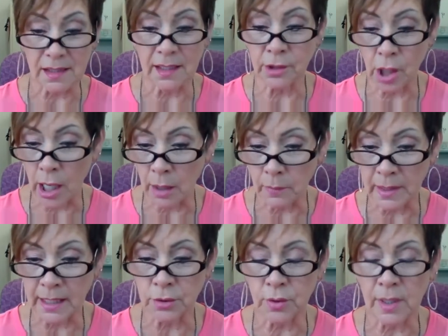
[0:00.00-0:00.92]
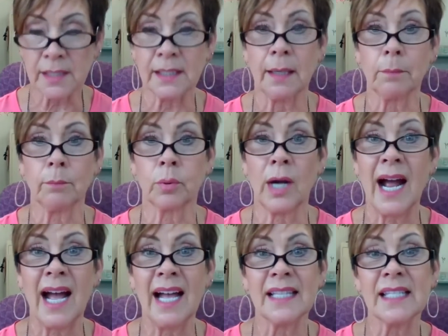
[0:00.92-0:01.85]
Linda already addressed it.
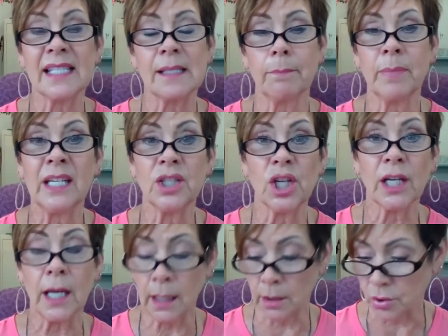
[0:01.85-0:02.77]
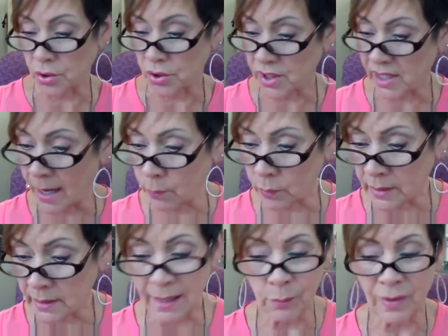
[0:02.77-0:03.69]
Bronze, peachy colors. That
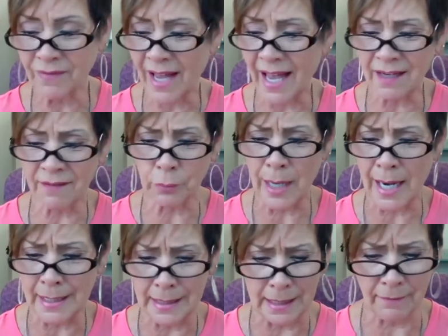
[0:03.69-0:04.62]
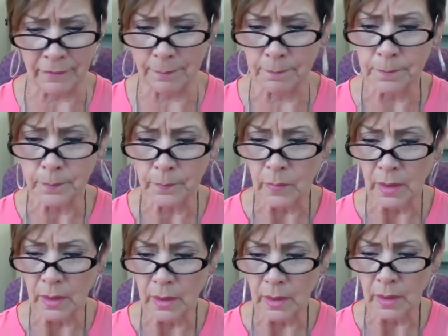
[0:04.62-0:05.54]
would, and we've got a variety of them.
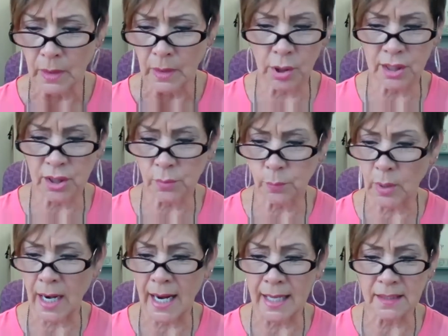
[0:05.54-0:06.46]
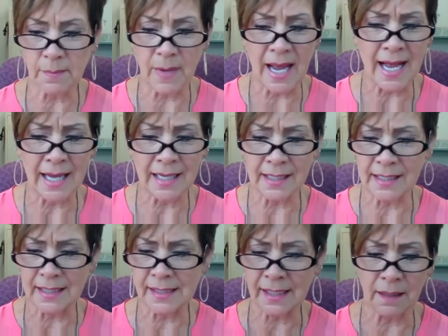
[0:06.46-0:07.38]
Burnished bronze,
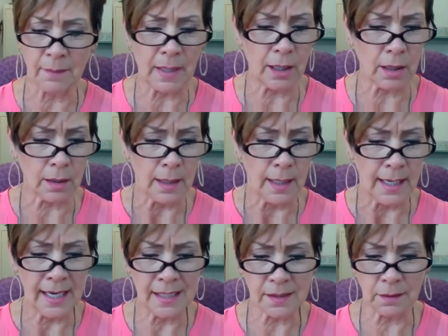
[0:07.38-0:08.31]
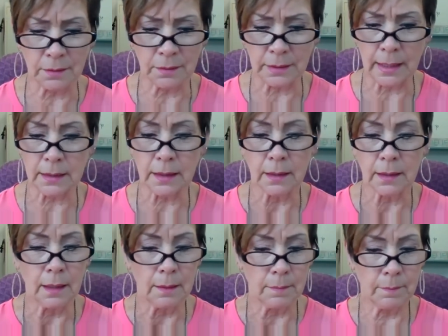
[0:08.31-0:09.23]
mahogany, cinnabar, hazelnut,
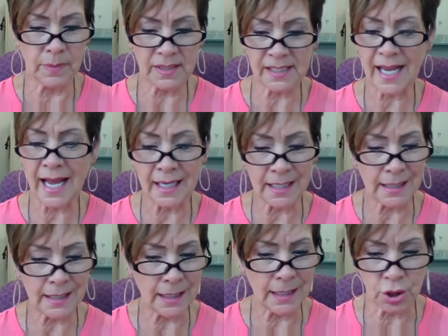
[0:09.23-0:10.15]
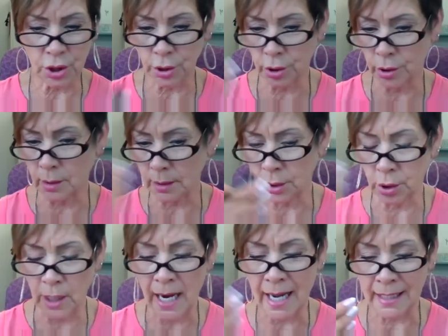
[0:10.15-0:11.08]
biscotti as
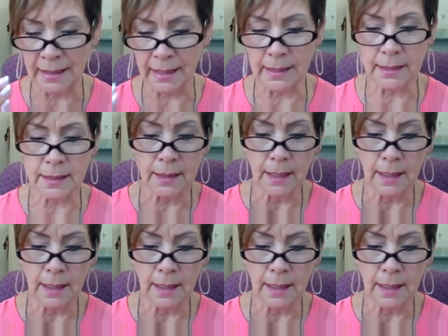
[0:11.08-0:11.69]
your highlight.